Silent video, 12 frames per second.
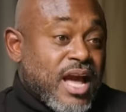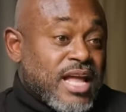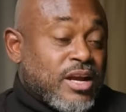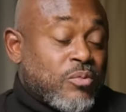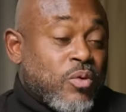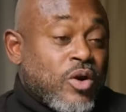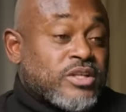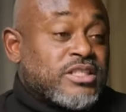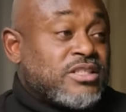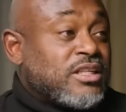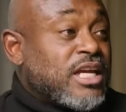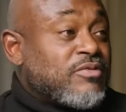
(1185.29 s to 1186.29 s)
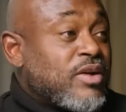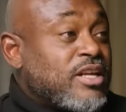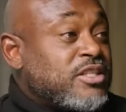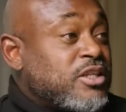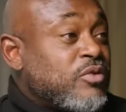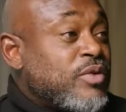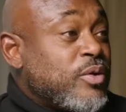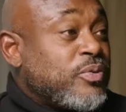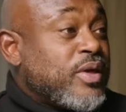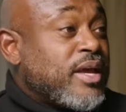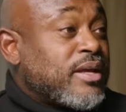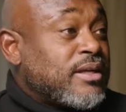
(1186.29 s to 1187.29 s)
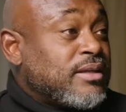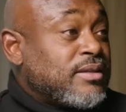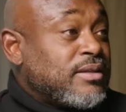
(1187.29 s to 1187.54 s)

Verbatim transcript: and it works until they run into the real thing.